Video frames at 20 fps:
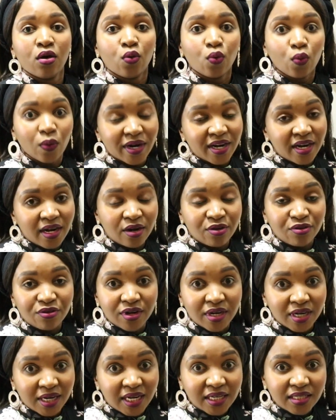
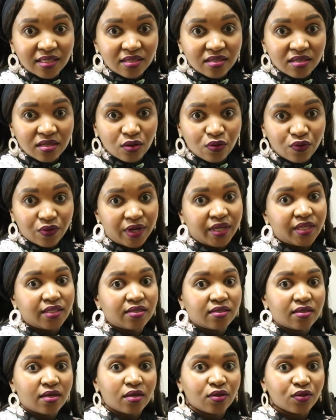180 degrees.